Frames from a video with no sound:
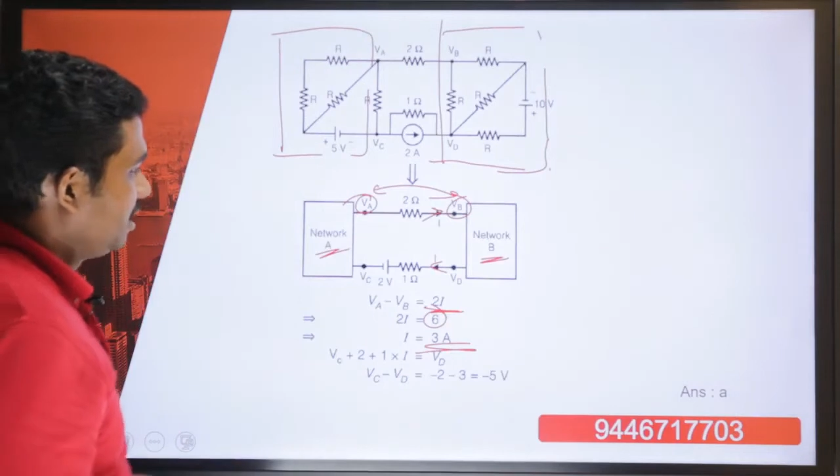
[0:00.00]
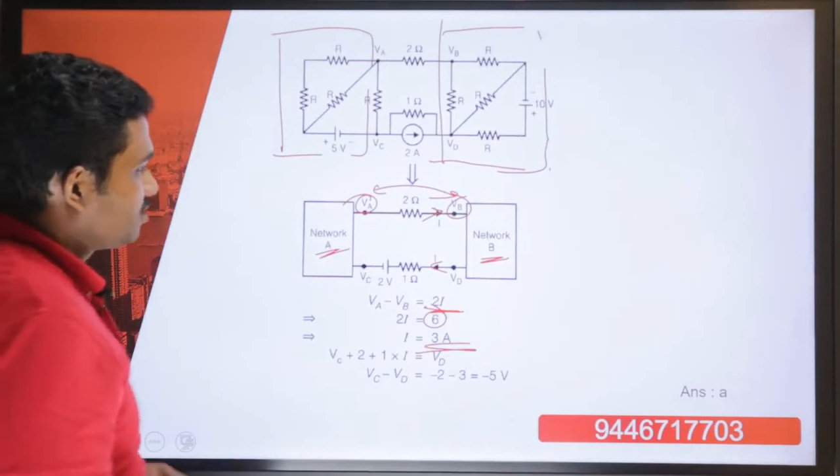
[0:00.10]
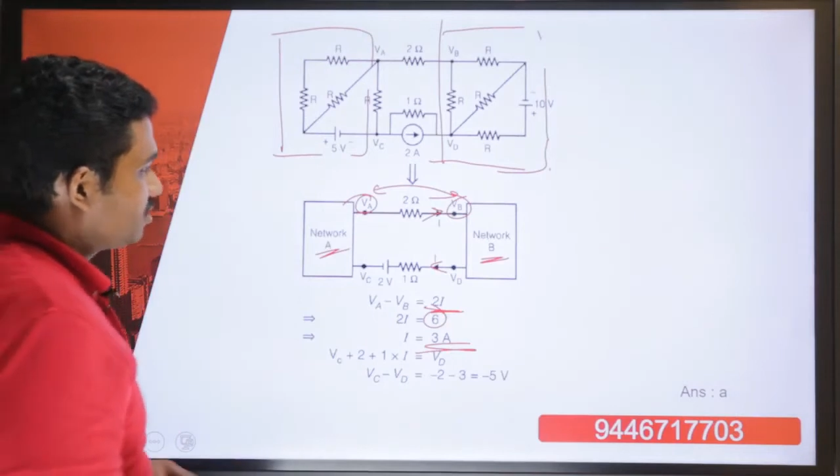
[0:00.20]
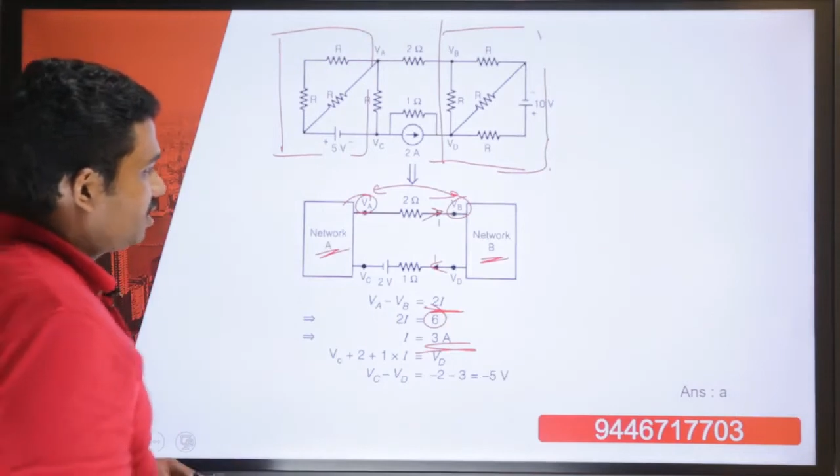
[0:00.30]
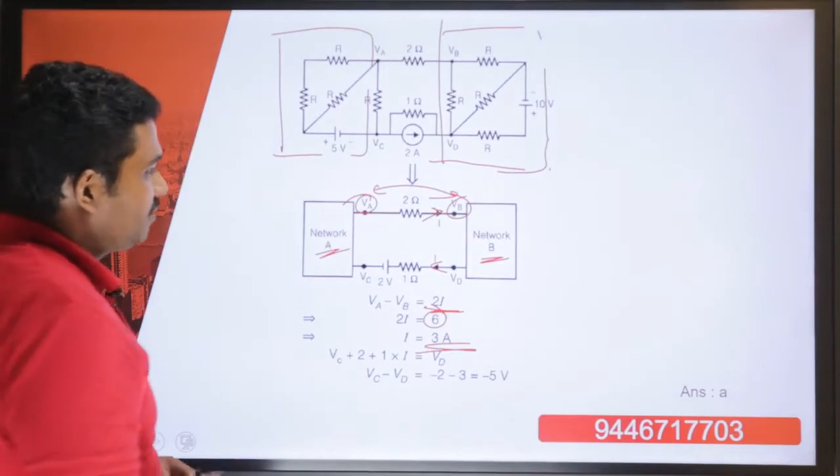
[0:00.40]

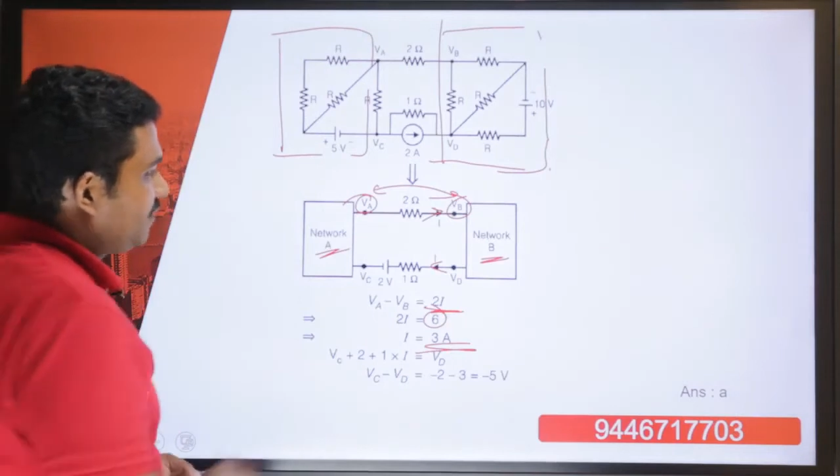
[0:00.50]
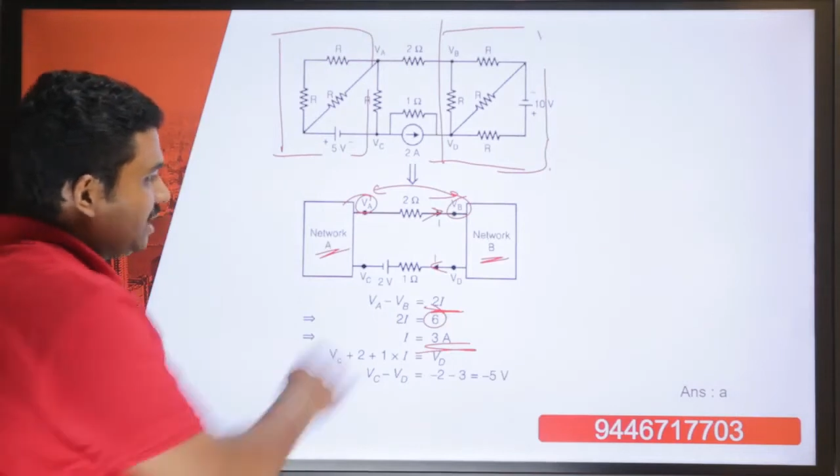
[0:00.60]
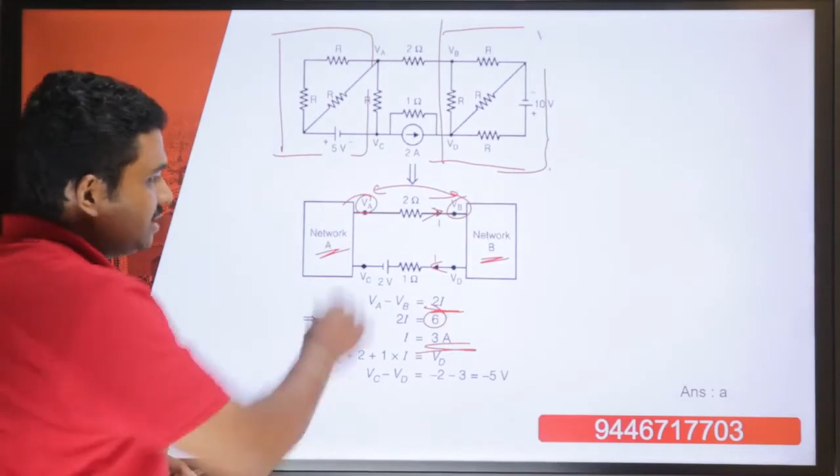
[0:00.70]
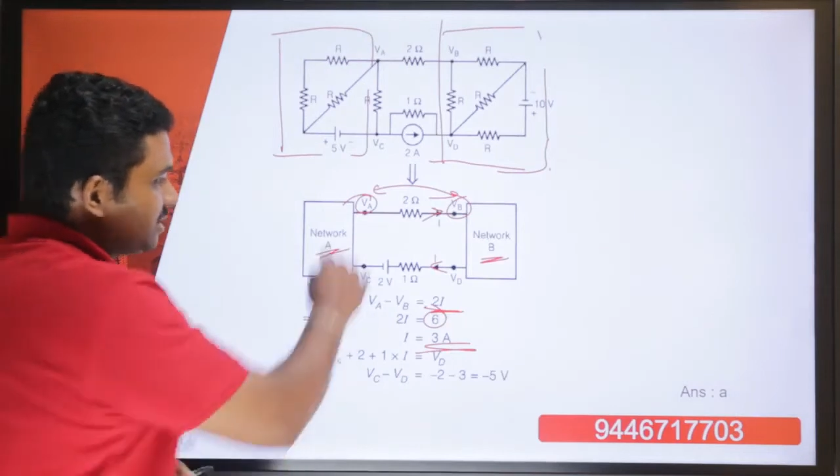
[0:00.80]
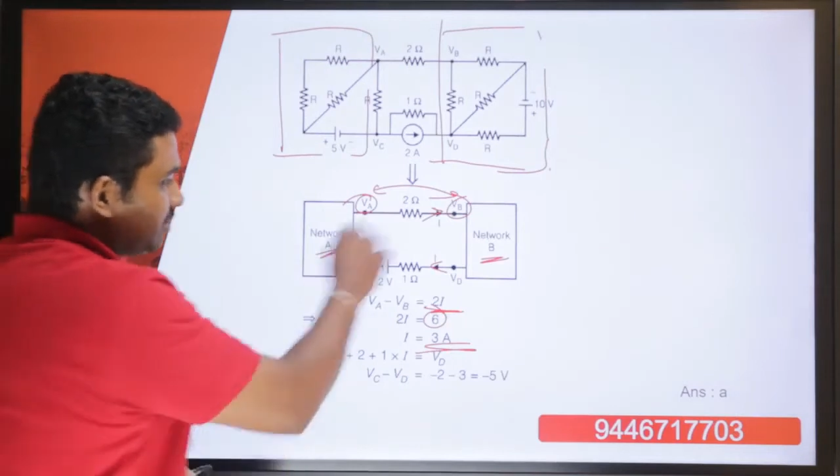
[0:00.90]
So if I
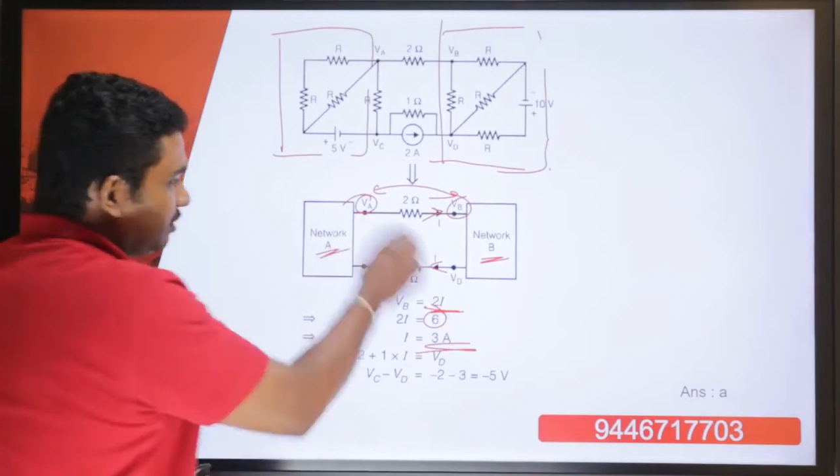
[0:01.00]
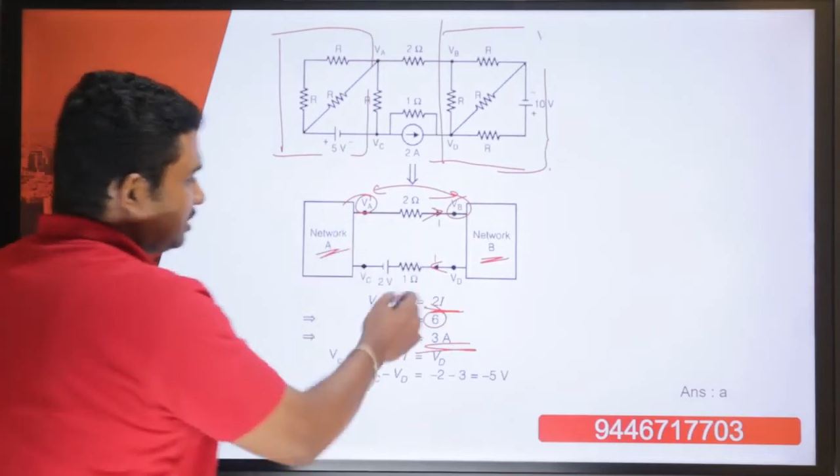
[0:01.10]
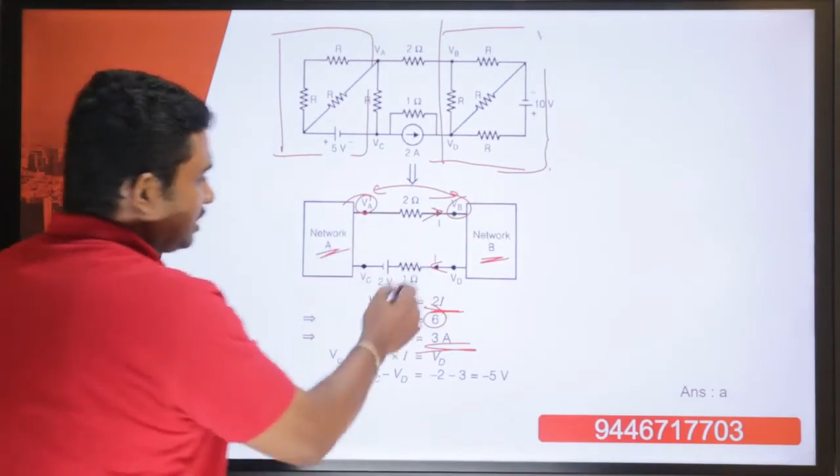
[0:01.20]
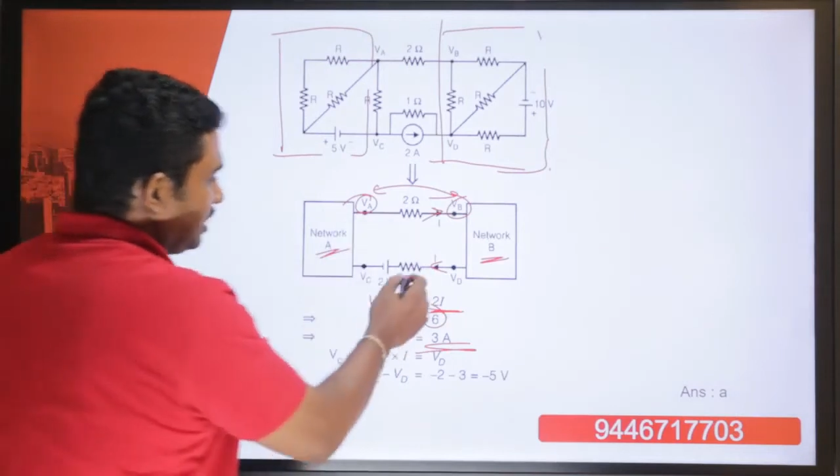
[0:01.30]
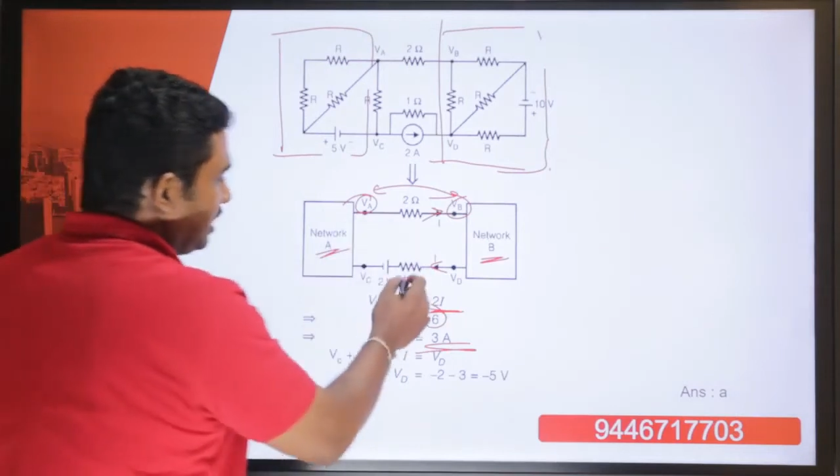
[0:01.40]
is equal to
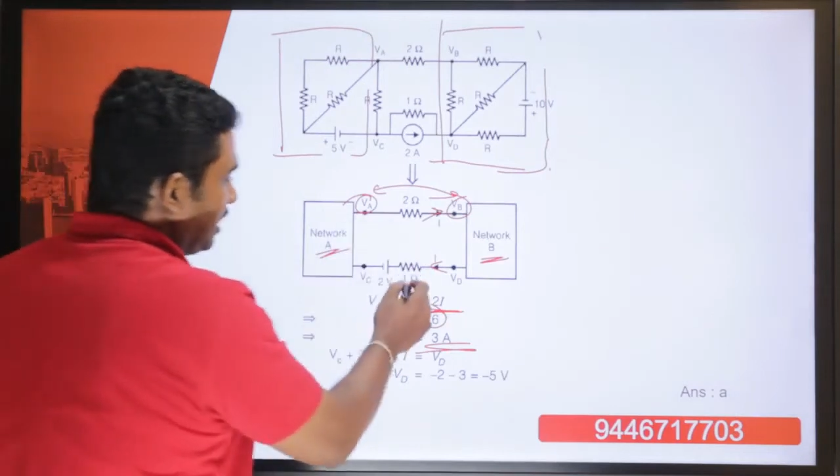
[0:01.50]
3